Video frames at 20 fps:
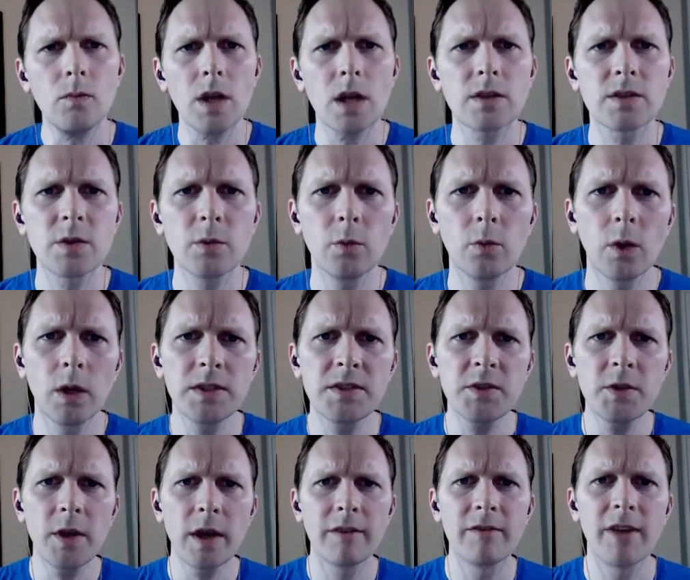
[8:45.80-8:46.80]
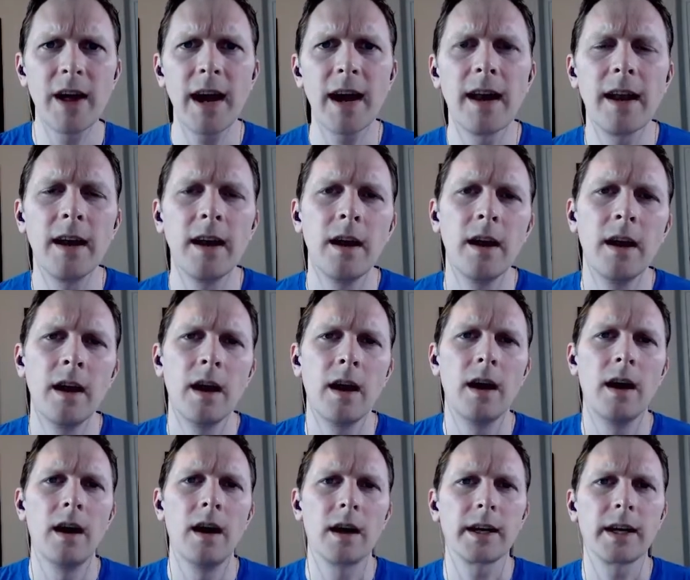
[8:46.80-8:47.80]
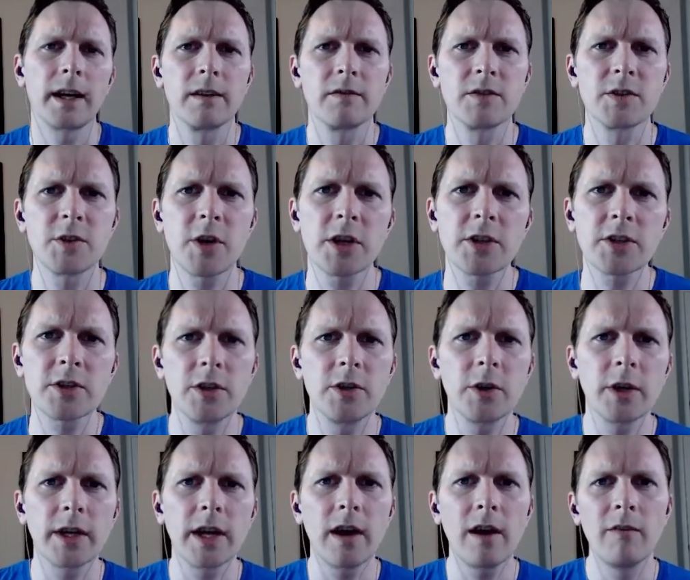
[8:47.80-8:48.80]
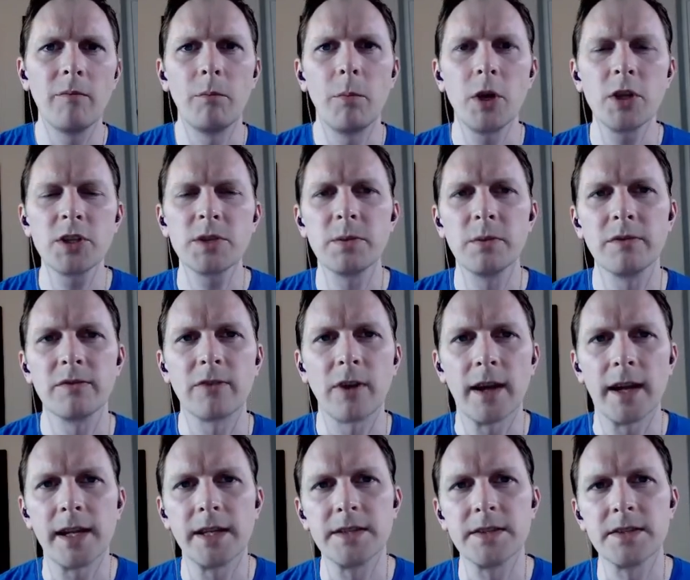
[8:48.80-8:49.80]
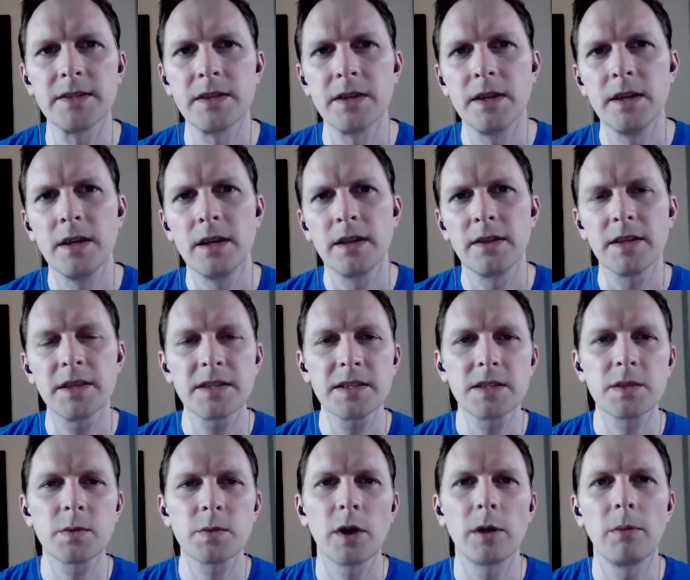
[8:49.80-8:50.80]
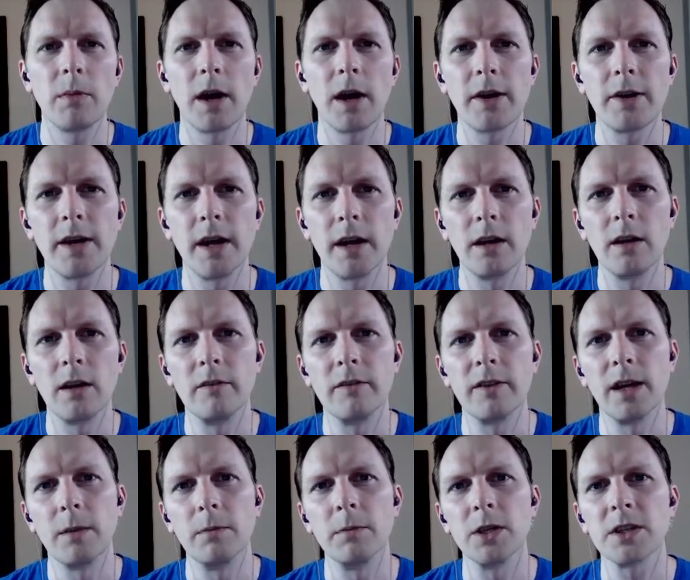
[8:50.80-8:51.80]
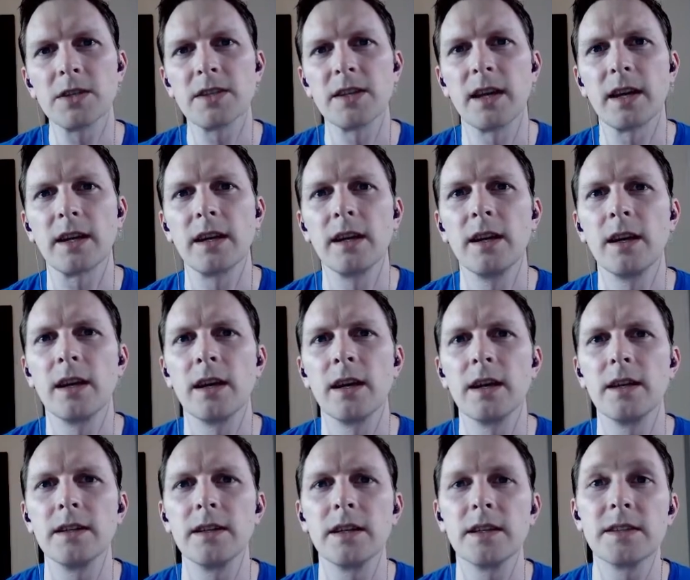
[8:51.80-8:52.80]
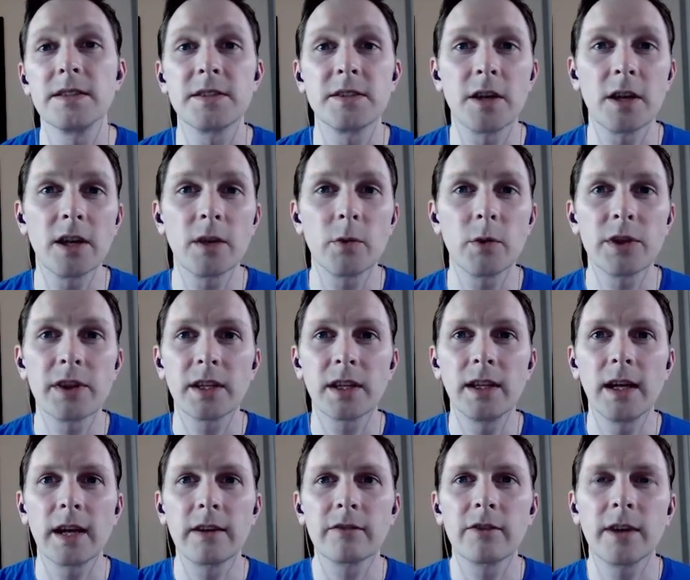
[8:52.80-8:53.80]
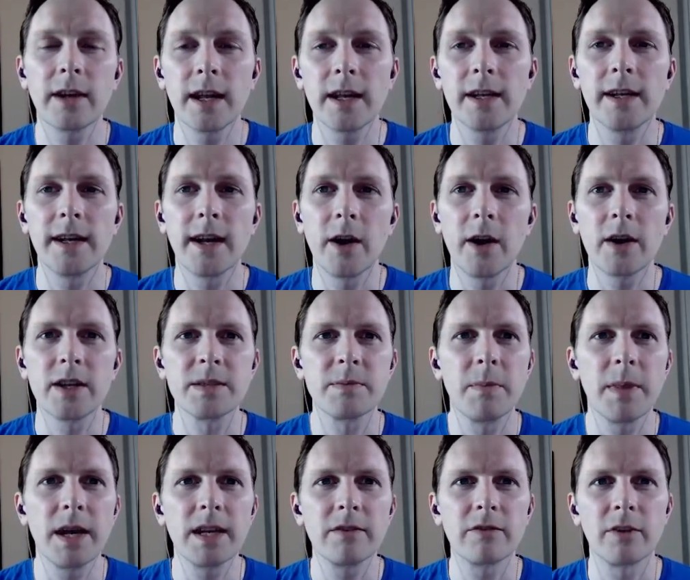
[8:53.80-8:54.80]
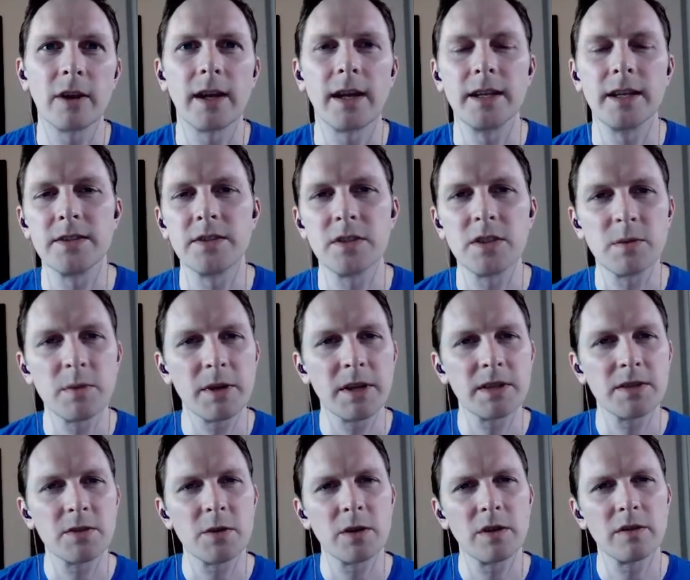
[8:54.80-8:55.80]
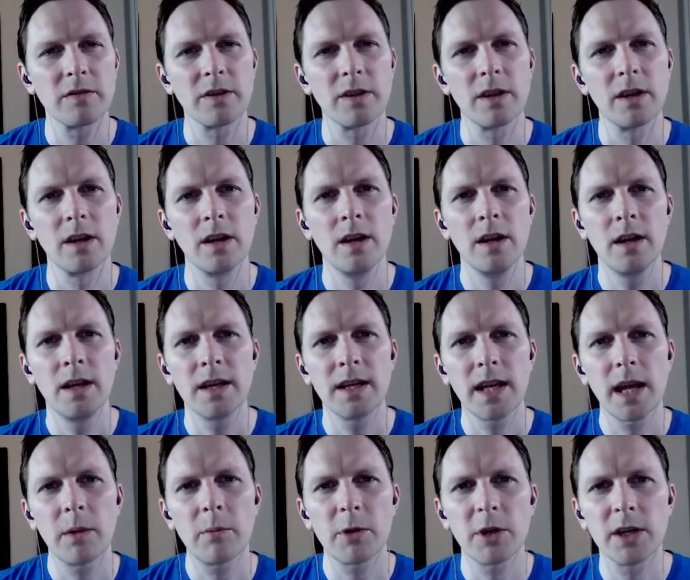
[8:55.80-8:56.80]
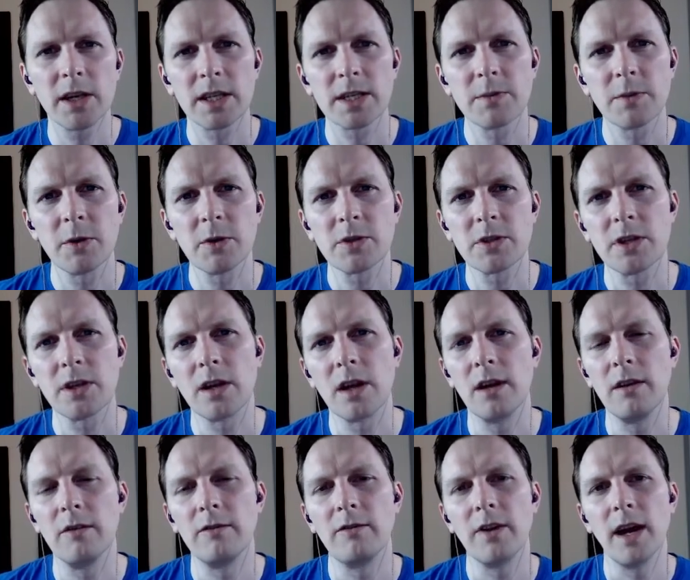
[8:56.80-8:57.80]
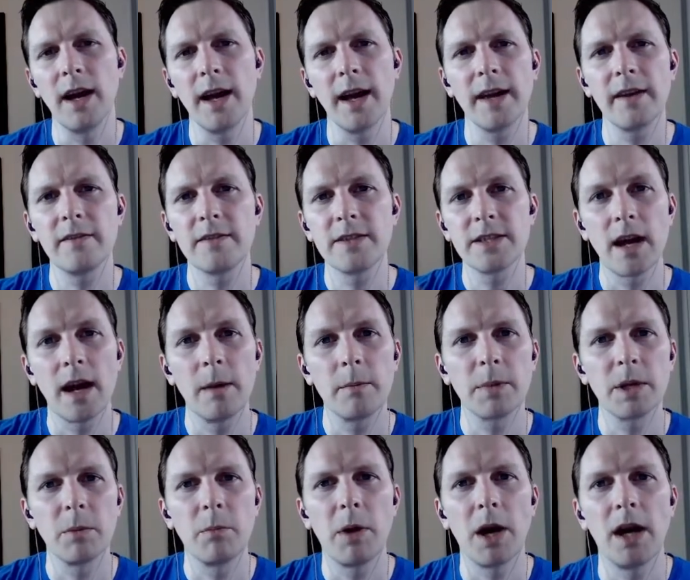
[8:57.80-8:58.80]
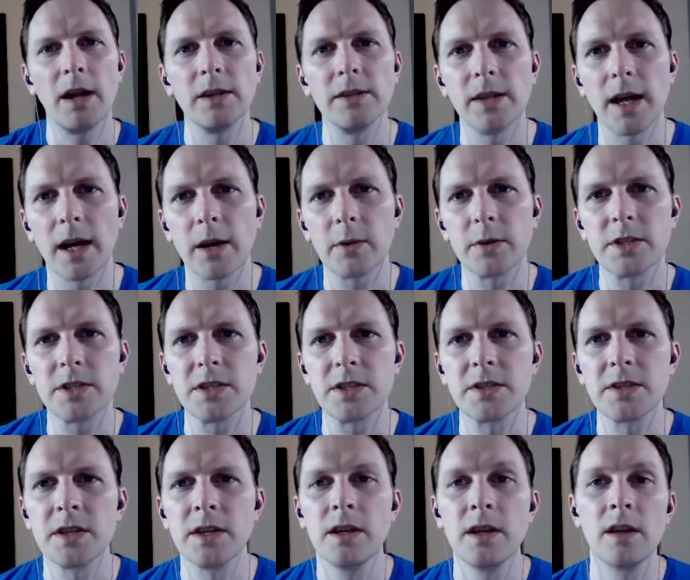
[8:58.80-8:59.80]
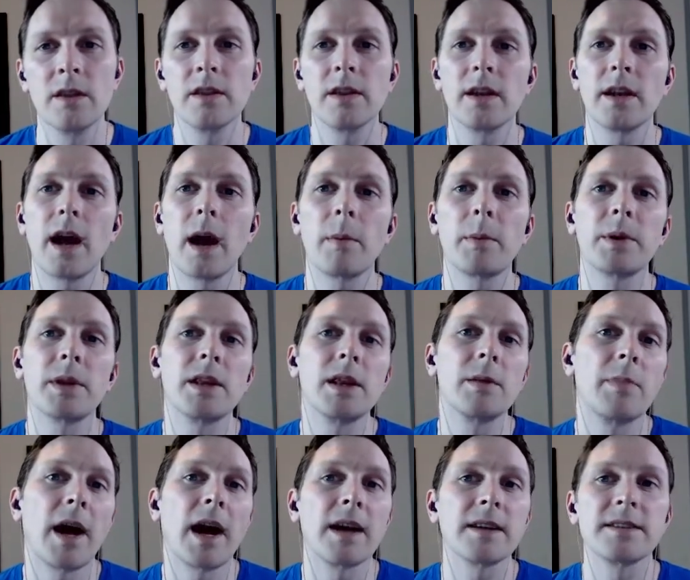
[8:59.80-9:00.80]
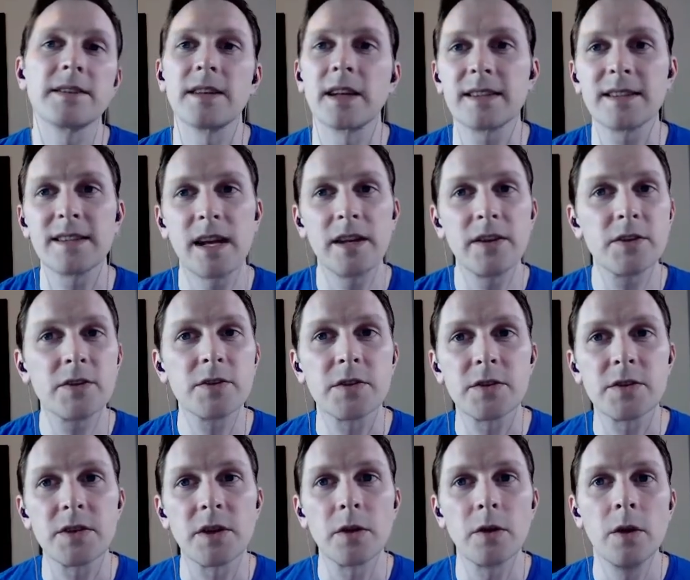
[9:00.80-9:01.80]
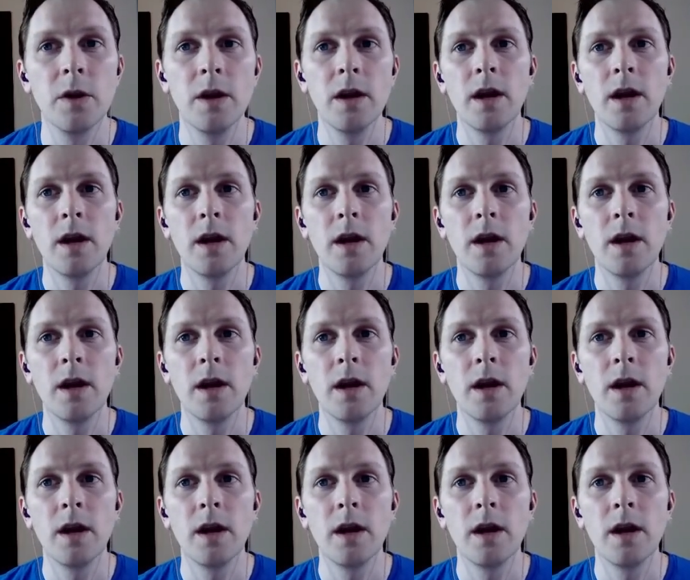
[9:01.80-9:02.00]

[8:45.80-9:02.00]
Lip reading: So once you have that kind of structure, you can now have multiple front ends. This is what modern LLVM looks like. It started with the Clang front end, and now it has many front ends. There's been sort of a Cambrian explosion of ahead of time compiled languages that happened in the past like 10 years or so.